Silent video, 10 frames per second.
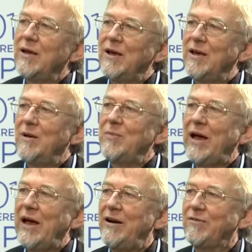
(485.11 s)

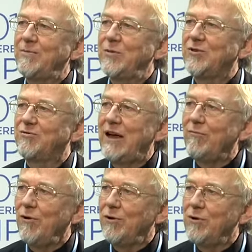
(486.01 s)
air
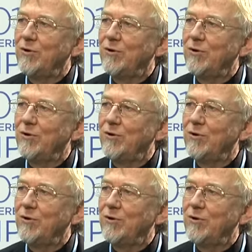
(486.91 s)
travel,